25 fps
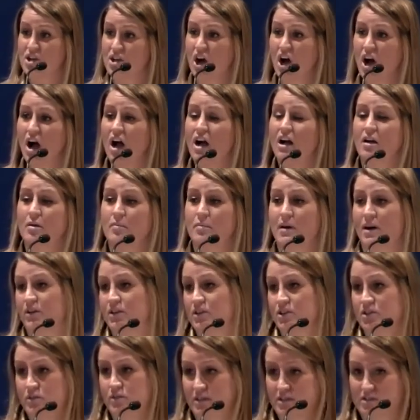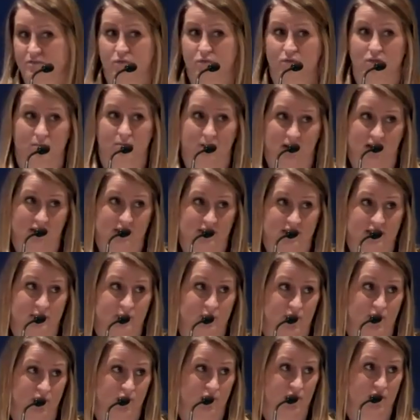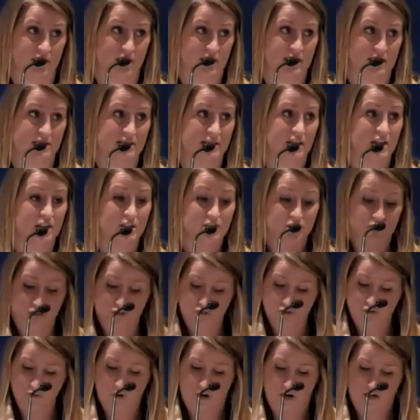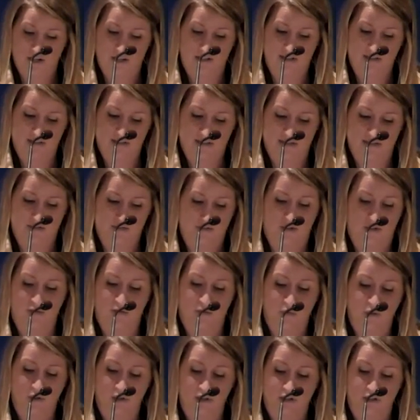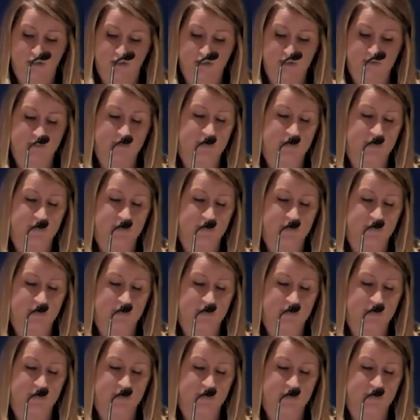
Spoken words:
talk about US foreign policy priorities to audiences around the world.